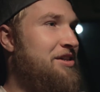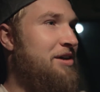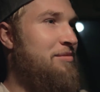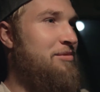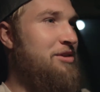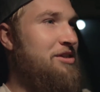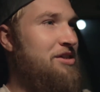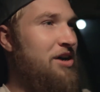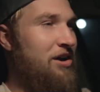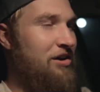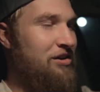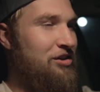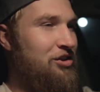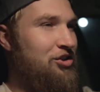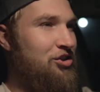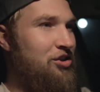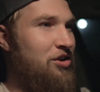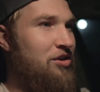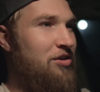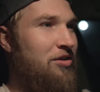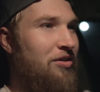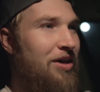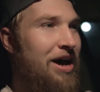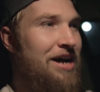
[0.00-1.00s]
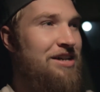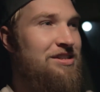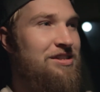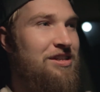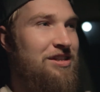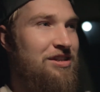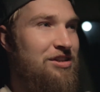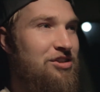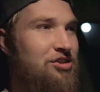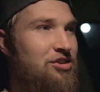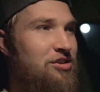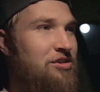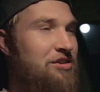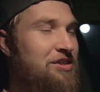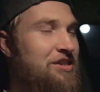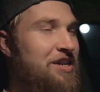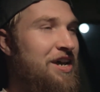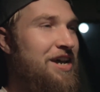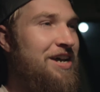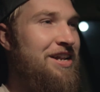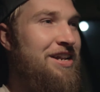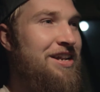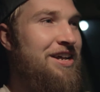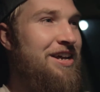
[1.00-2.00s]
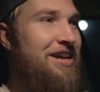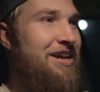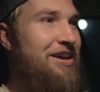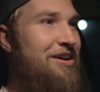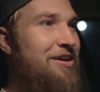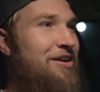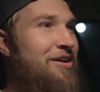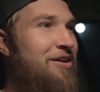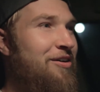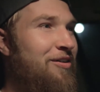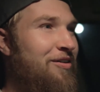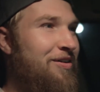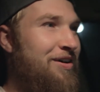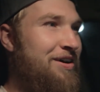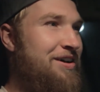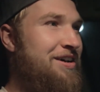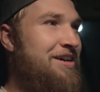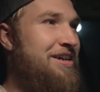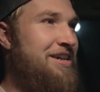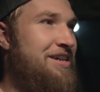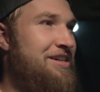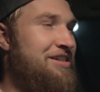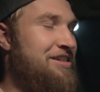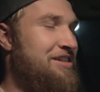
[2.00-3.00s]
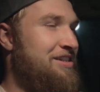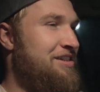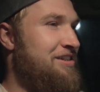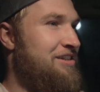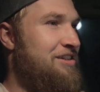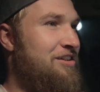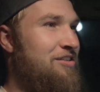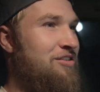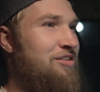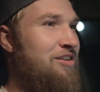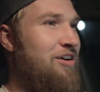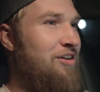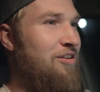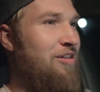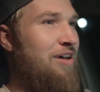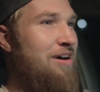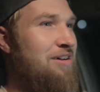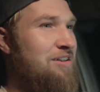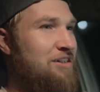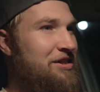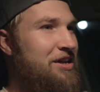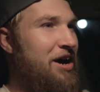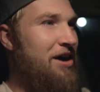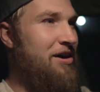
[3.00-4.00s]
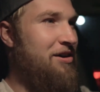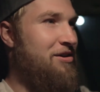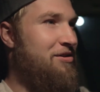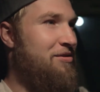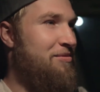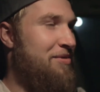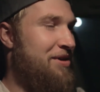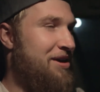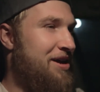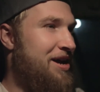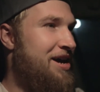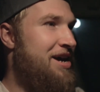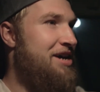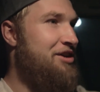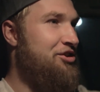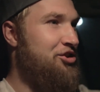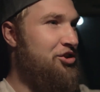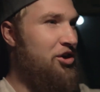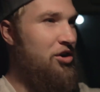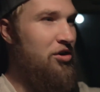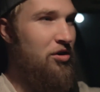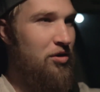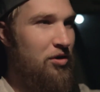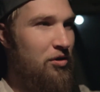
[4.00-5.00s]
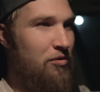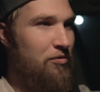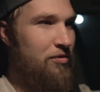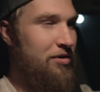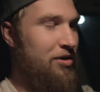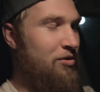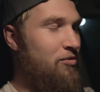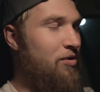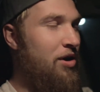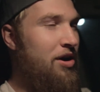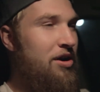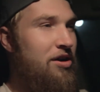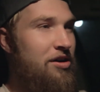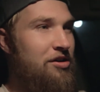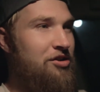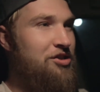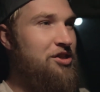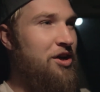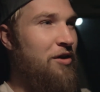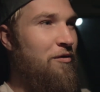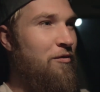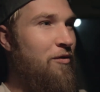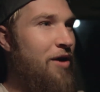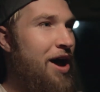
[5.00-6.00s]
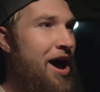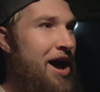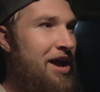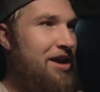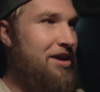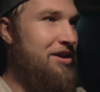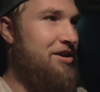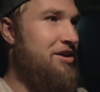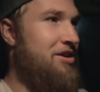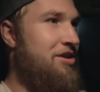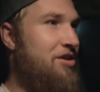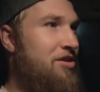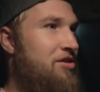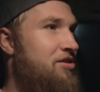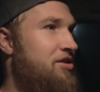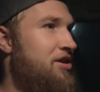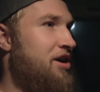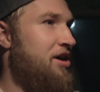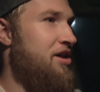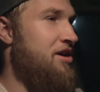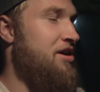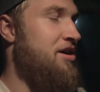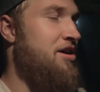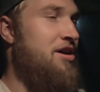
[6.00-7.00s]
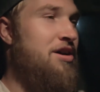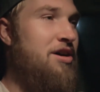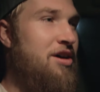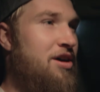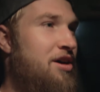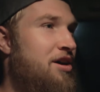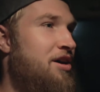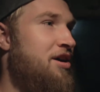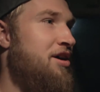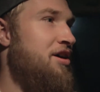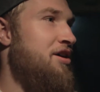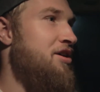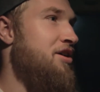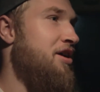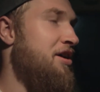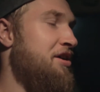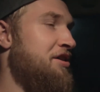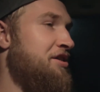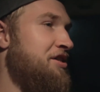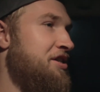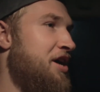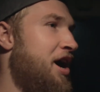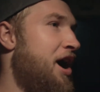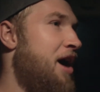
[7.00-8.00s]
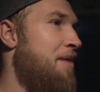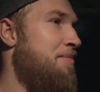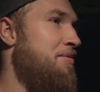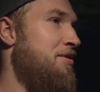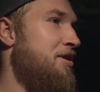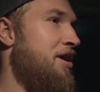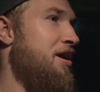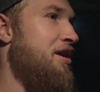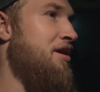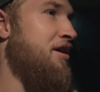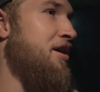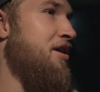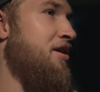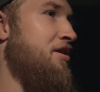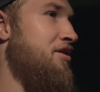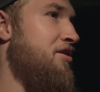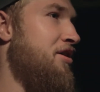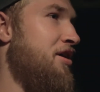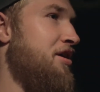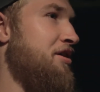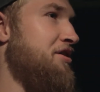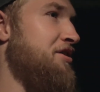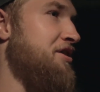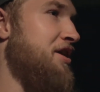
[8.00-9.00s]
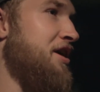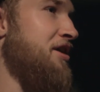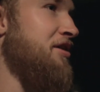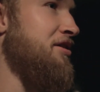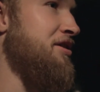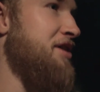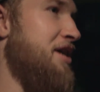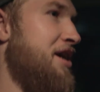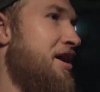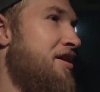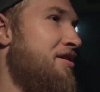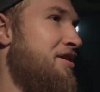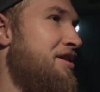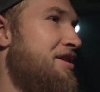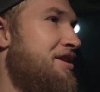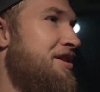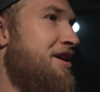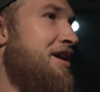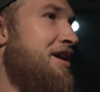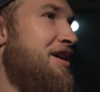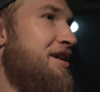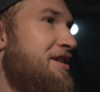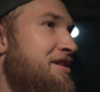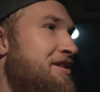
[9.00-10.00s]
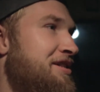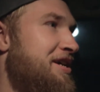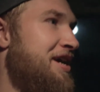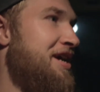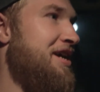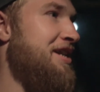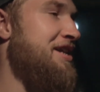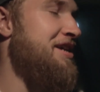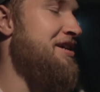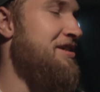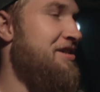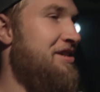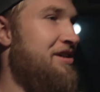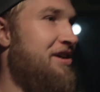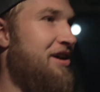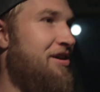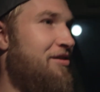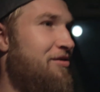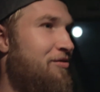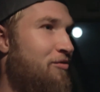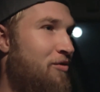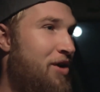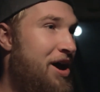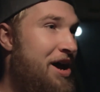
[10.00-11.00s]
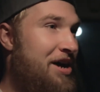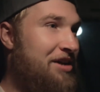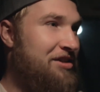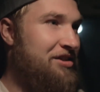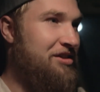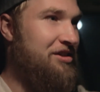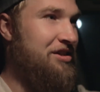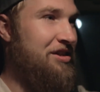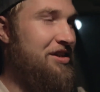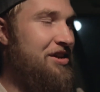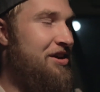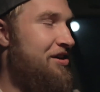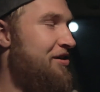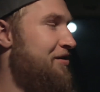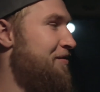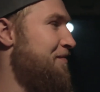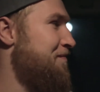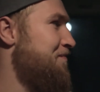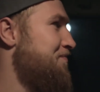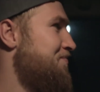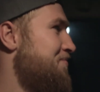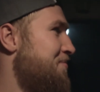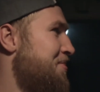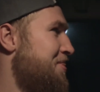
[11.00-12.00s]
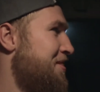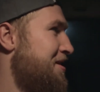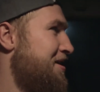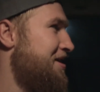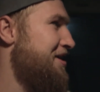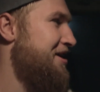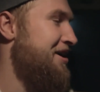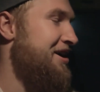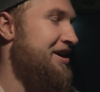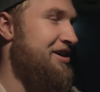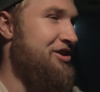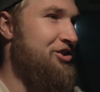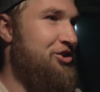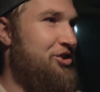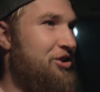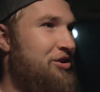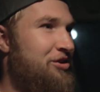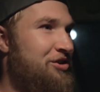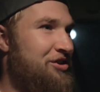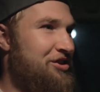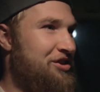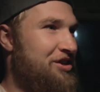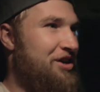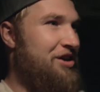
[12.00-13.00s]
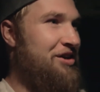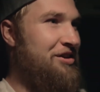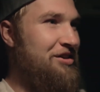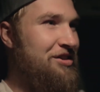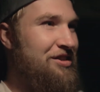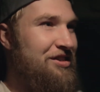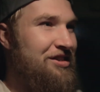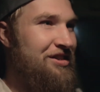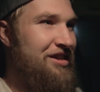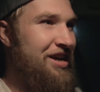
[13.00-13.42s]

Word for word: time he talked to Joe, the last thing that Joe said, what he's, you know, Uncle Al was talking to him, like, "Hey Joe, you're, you're running yourself ragged. You know, you gotta, you gotta stop. You gotta, you gotta settle down and, and take it easy. You gotta rest. You know." And Joe just goes,